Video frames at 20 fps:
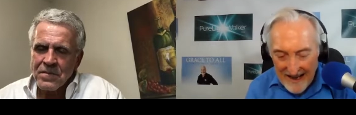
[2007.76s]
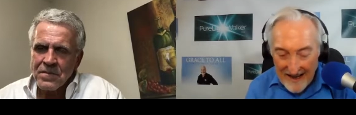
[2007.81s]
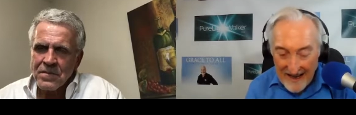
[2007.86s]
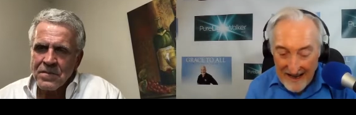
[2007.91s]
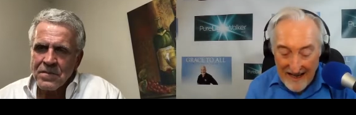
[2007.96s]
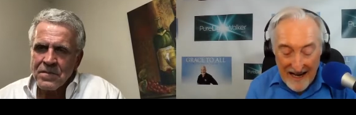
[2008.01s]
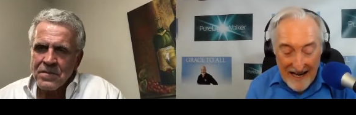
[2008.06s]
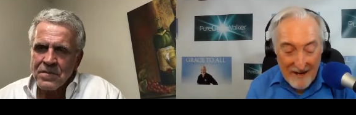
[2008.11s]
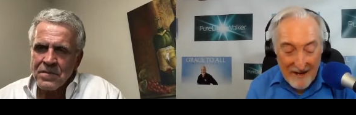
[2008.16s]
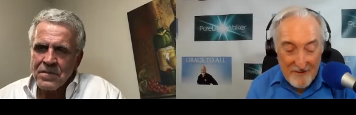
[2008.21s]

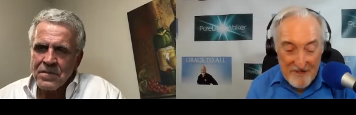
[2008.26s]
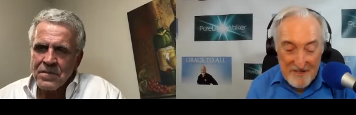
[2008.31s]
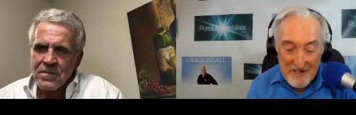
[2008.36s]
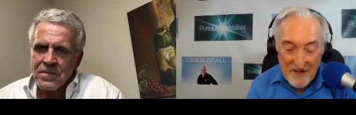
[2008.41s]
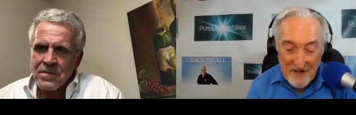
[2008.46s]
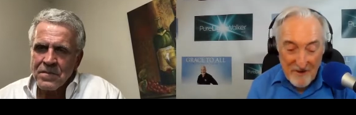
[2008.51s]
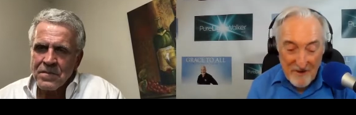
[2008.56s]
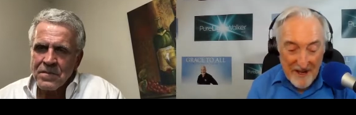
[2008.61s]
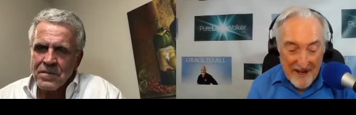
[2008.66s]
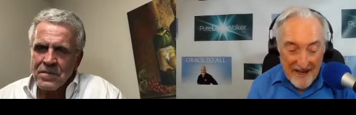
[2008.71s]
Speaker 1: I, I was
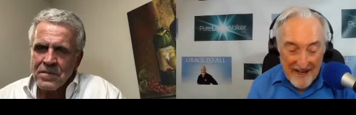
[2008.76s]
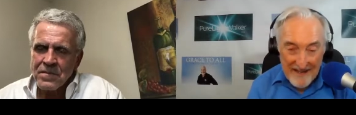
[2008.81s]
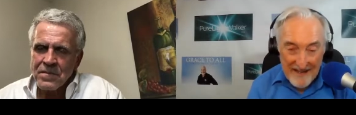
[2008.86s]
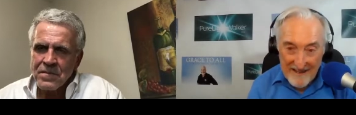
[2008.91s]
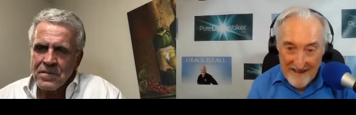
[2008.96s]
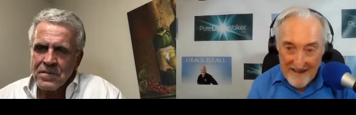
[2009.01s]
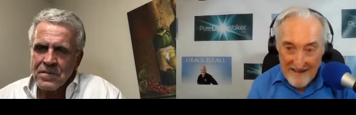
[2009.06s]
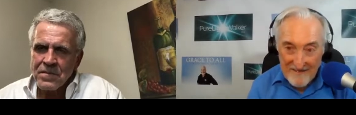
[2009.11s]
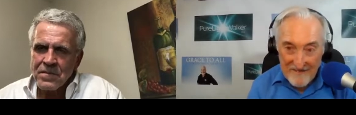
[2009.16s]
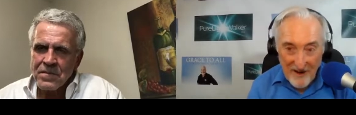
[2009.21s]
told I
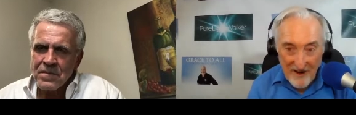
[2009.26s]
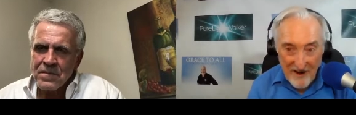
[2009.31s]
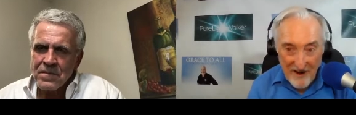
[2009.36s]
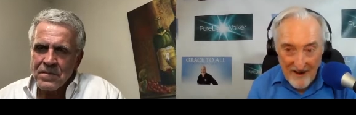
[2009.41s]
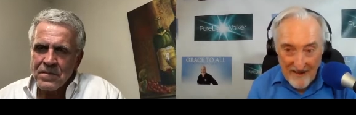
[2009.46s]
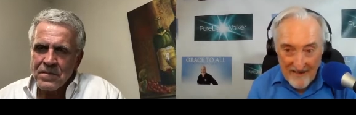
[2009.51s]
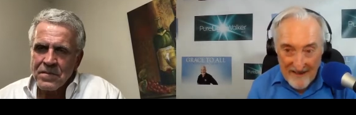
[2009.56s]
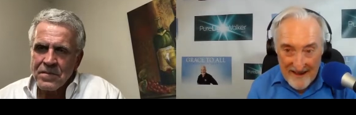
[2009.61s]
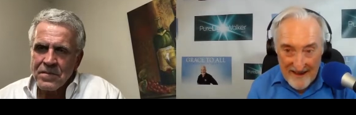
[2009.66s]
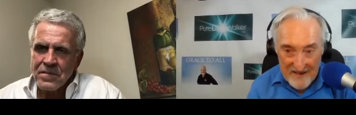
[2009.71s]
had to give
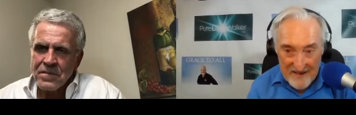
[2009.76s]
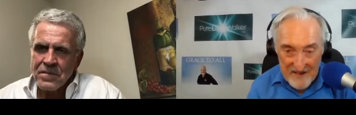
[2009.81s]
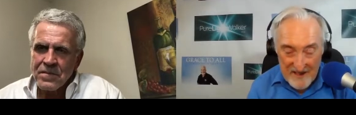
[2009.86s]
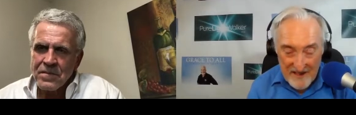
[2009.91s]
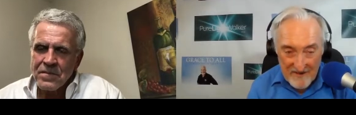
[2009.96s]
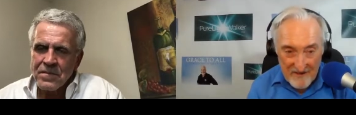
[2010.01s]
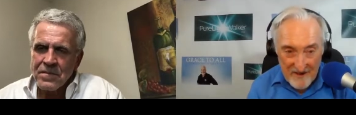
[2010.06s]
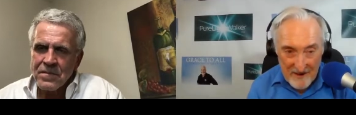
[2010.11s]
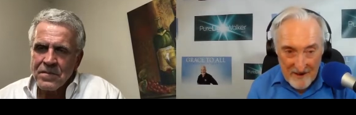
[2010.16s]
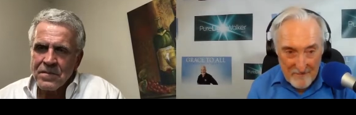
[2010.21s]
all of that
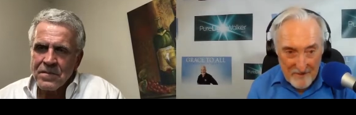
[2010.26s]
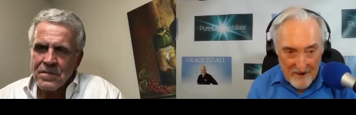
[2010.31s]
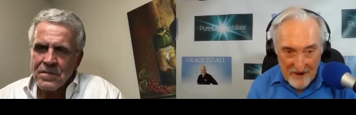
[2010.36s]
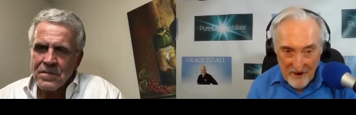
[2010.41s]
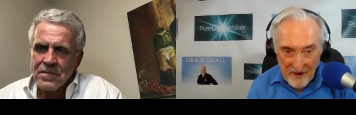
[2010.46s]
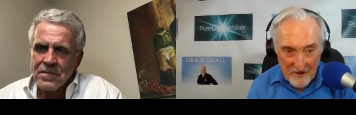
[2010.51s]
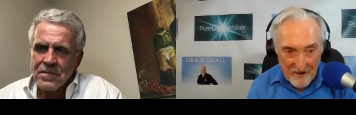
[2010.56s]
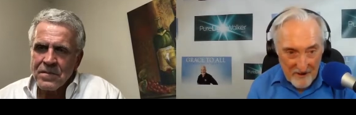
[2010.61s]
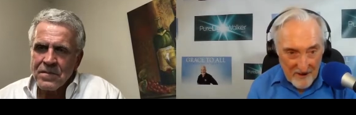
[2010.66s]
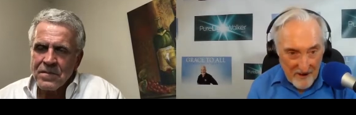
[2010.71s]
stuff up
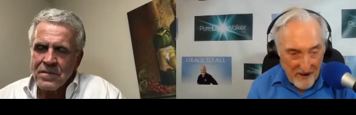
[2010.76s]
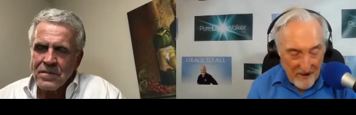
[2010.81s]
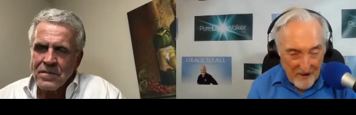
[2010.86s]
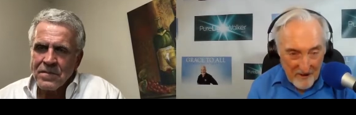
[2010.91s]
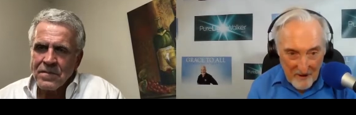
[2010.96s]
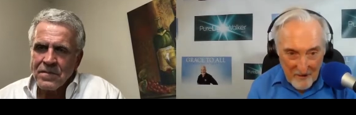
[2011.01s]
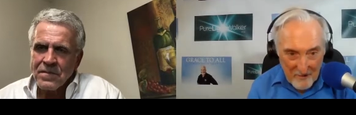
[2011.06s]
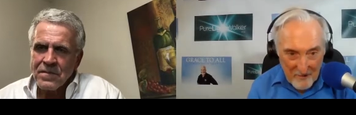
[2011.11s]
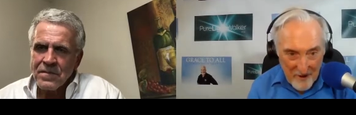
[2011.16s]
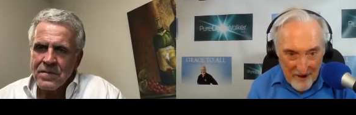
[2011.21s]
and don't, you
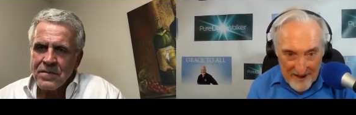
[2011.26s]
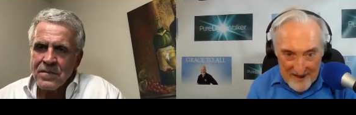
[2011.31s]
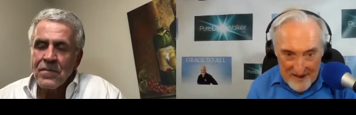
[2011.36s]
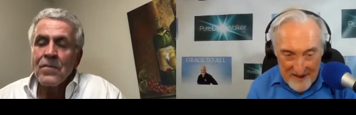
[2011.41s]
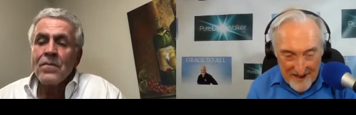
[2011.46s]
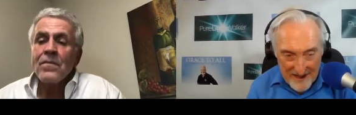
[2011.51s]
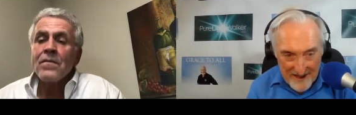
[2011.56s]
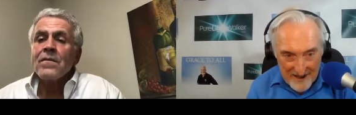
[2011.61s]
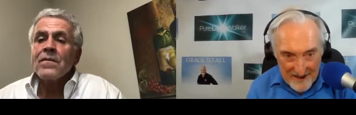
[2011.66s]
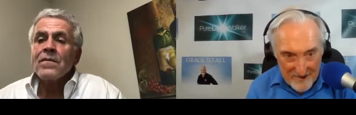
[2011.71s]
know, don't play
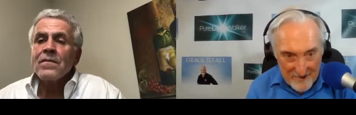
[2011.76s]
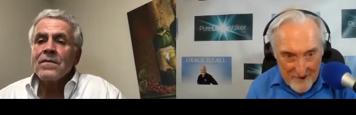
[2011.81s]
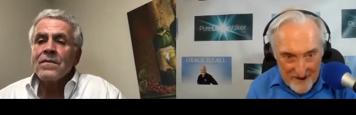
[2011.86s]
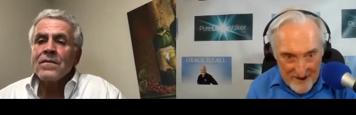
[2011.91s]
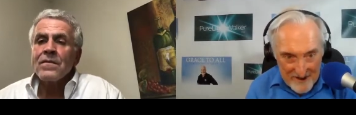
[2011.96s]
Satan's